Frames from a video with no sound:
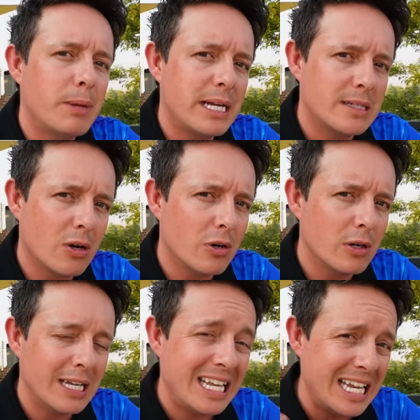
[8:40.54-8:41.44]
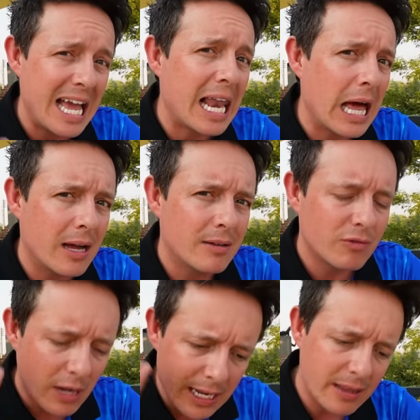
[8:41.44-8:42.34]
Beitong in Yala,
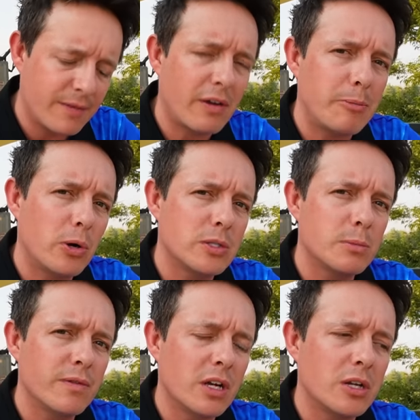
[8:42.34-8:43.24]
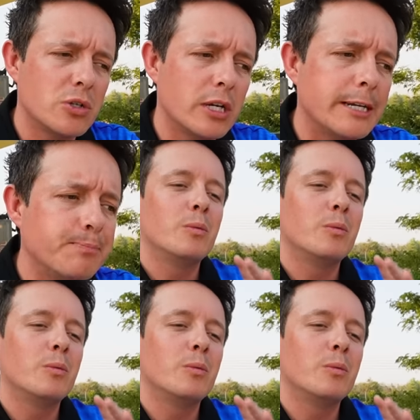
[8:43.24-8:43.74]
right at the very bottom of the country.